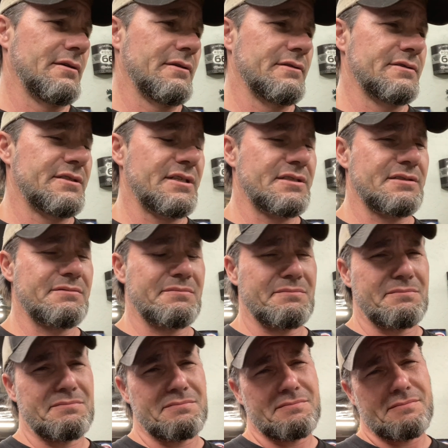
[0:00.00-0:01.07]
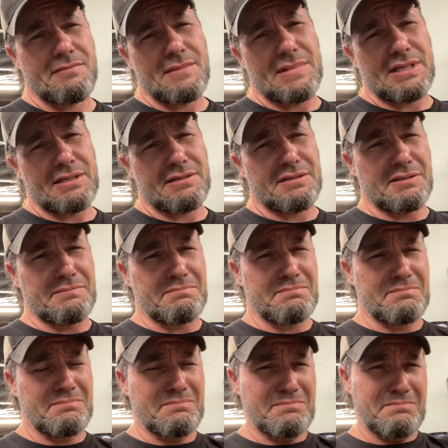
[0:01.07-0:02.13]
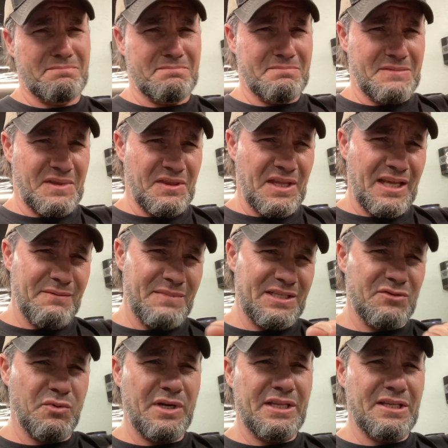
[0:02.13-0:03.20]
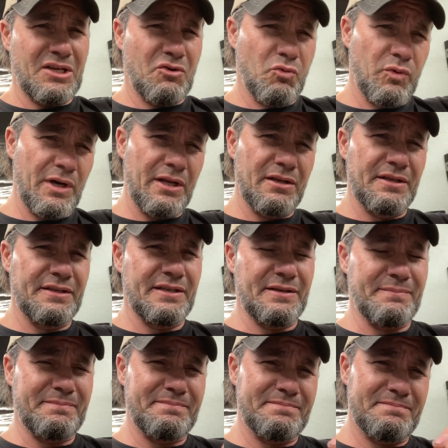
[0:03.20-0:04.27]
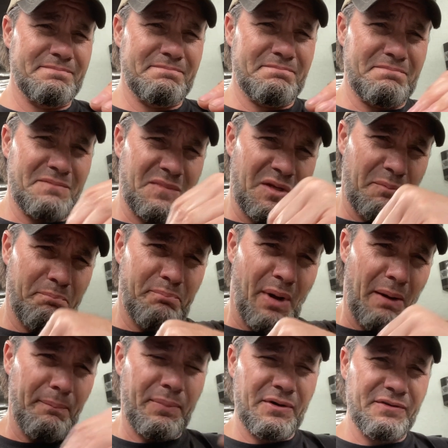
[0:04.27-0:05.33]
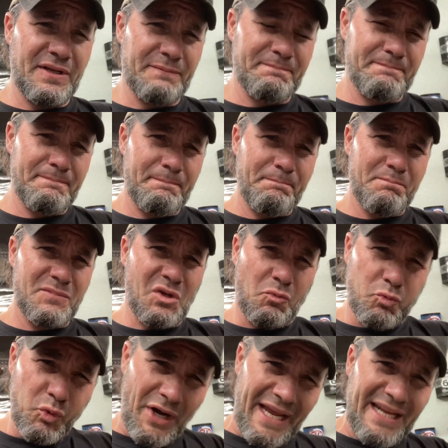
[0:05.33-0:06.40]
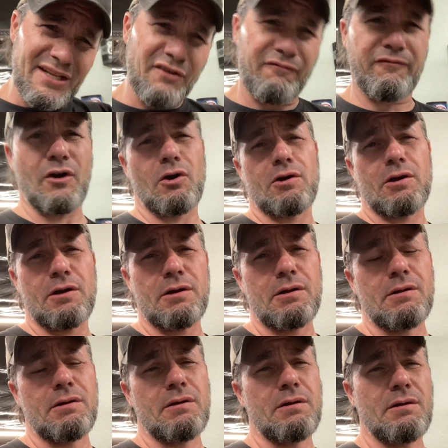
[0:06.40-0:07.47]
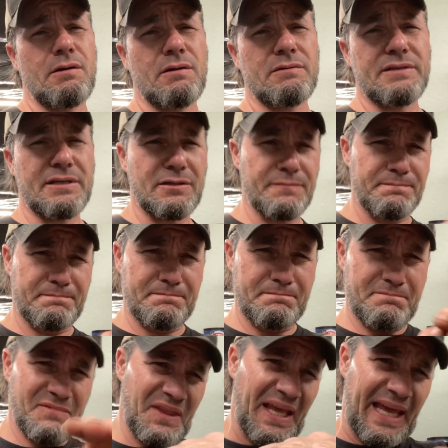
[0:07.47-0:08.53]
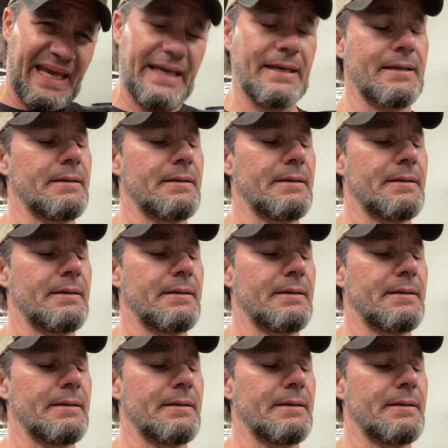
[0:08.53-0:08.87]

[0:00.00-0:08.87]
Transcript: just the thing between the grill and the bumper, the rain diverter little thing.